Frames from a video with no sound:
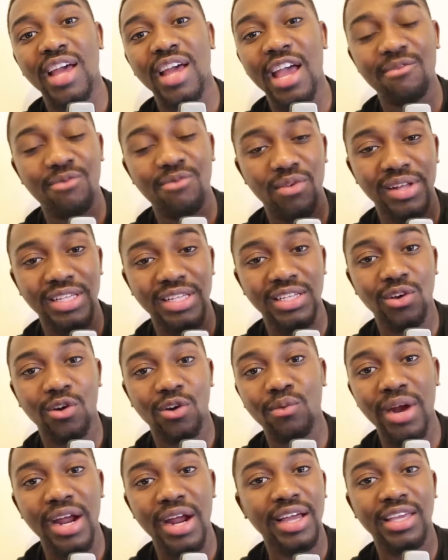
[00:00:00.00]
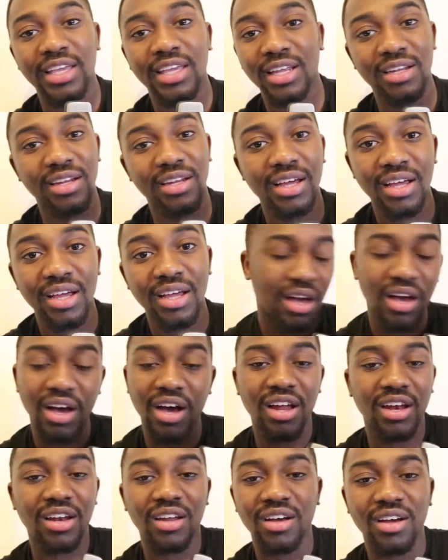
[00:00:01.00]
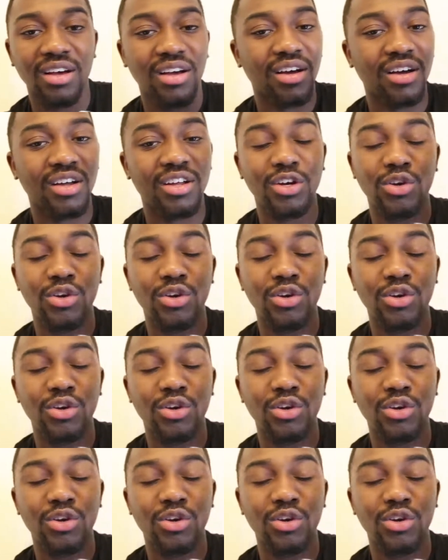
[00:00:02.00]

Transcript: every single ranking, color,